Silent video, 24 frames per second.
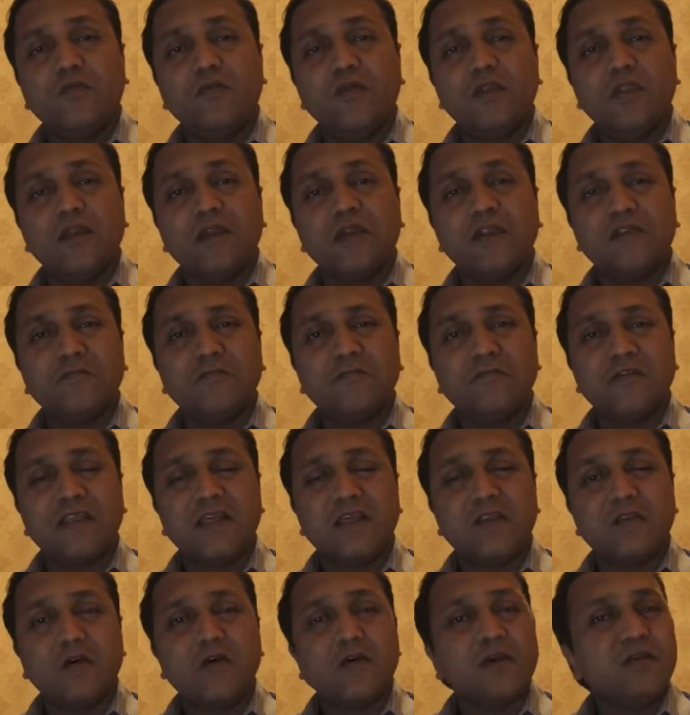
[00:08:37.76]
will get a
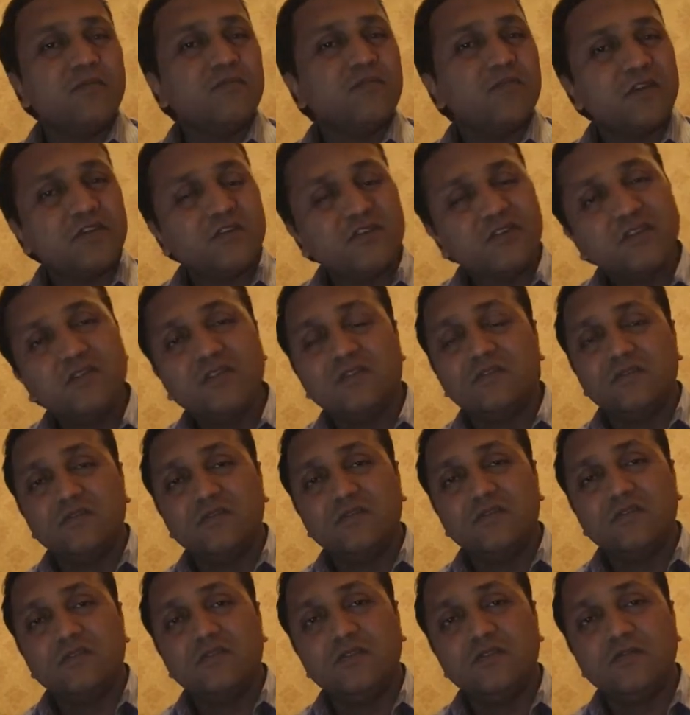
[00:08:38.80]
very wrong impression
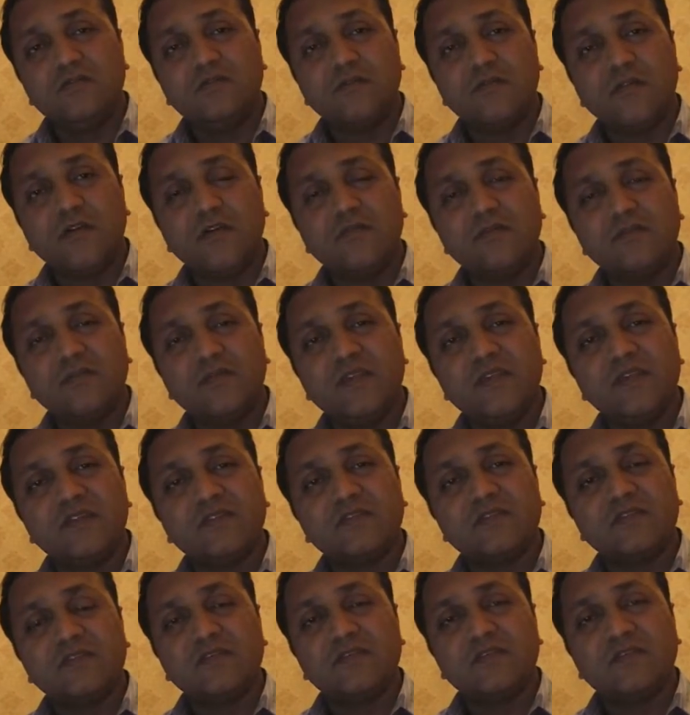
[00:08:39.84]
from
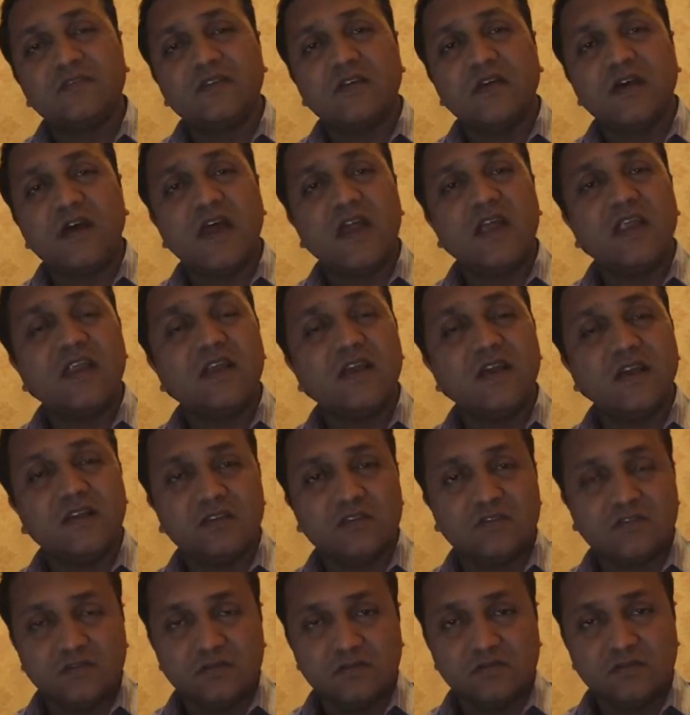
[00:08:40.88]
these
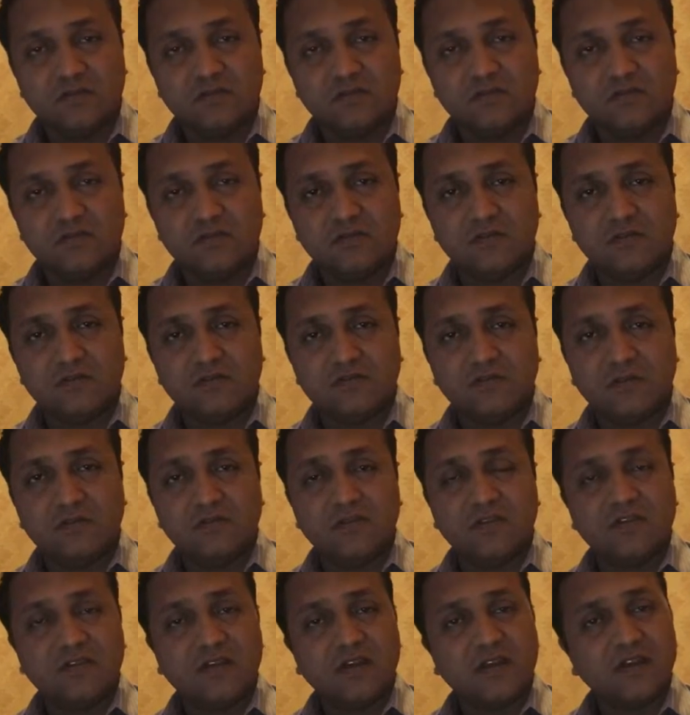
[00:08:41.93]
ideas,
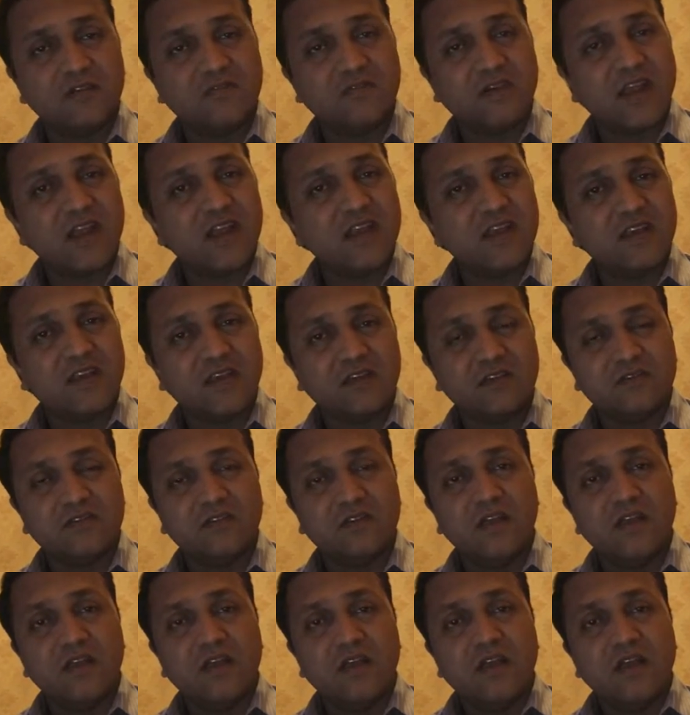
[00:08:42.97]
from this kind of
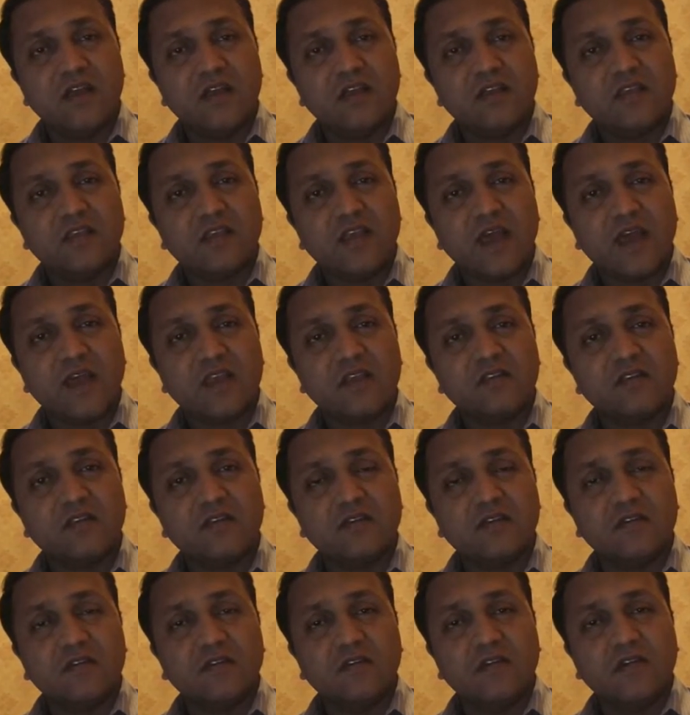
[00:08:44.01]
ideas, that
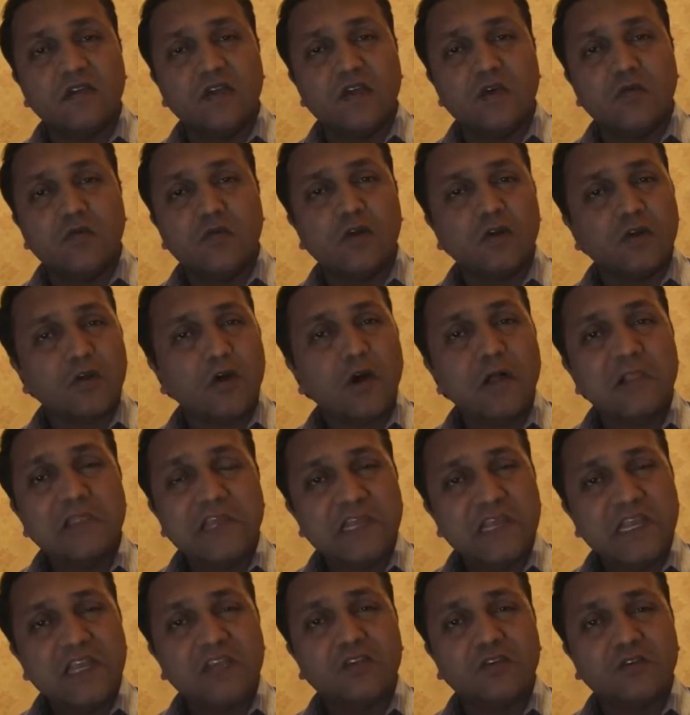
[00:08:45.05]
what all
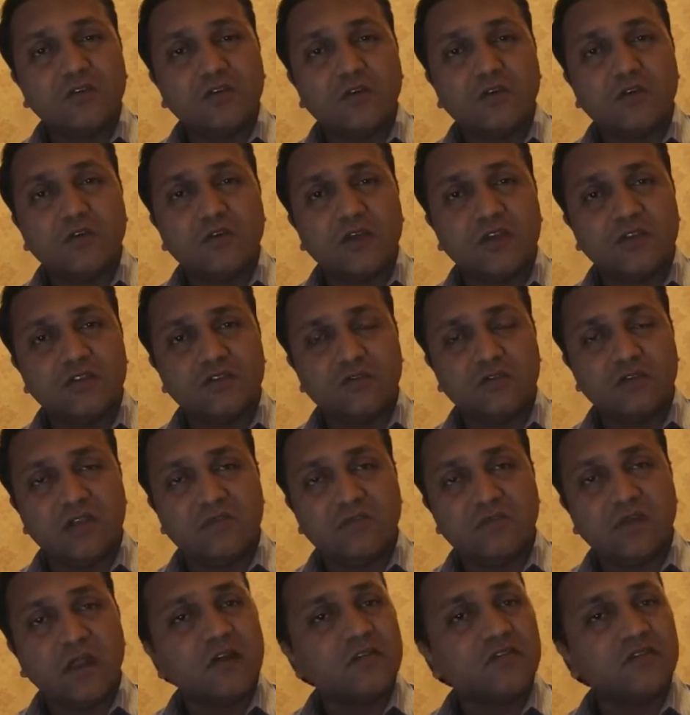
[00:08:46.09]
they need to know is
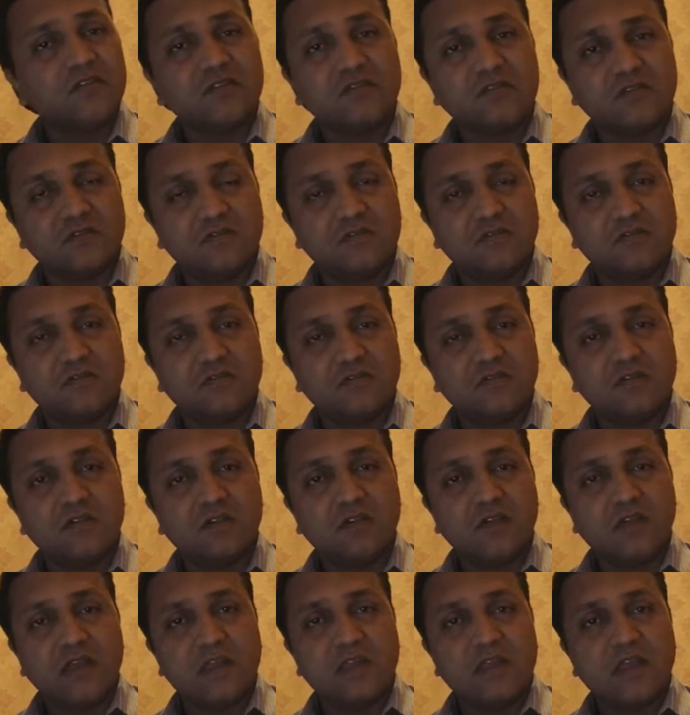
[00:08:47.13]
only process
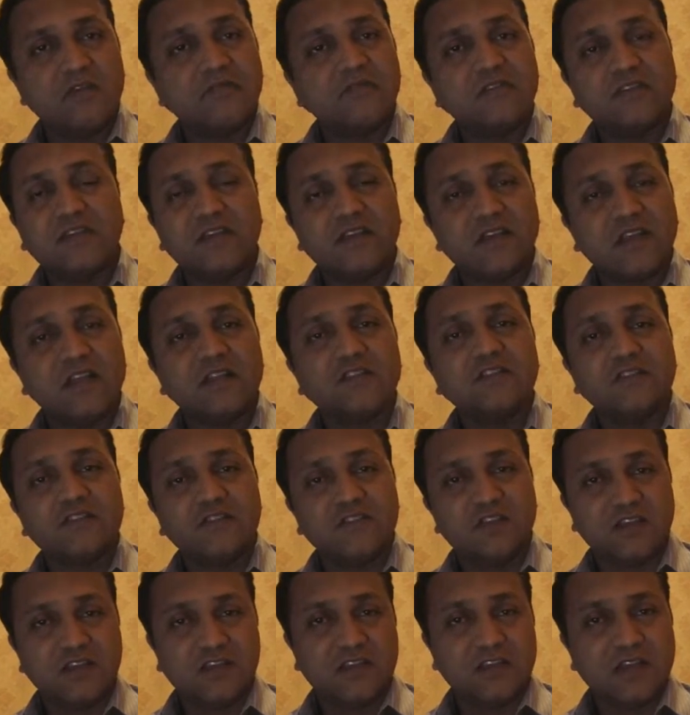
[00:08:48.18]
and everything else is
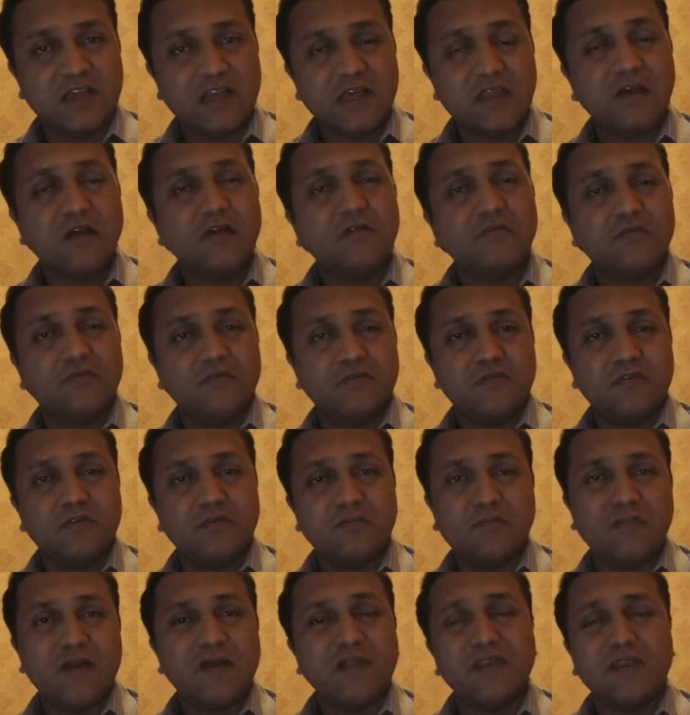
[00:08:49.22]
taken care of
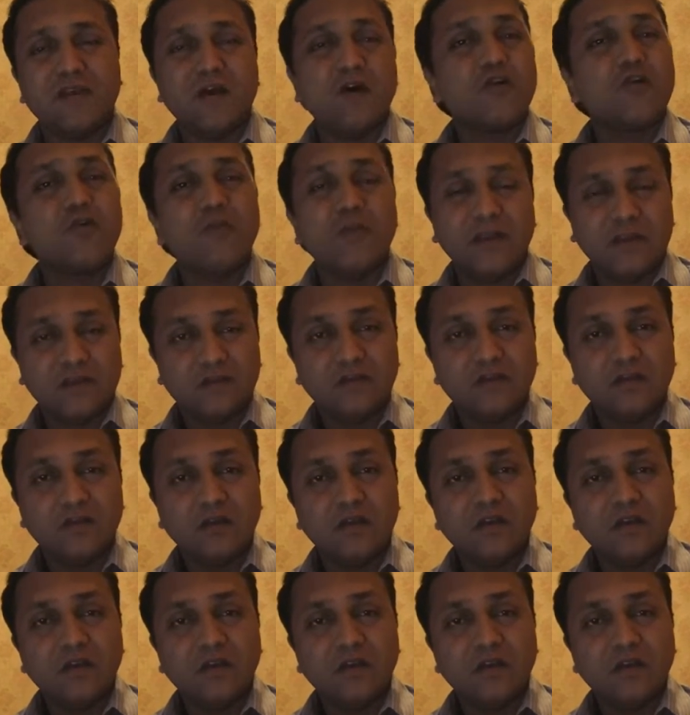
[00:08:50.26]
by the document.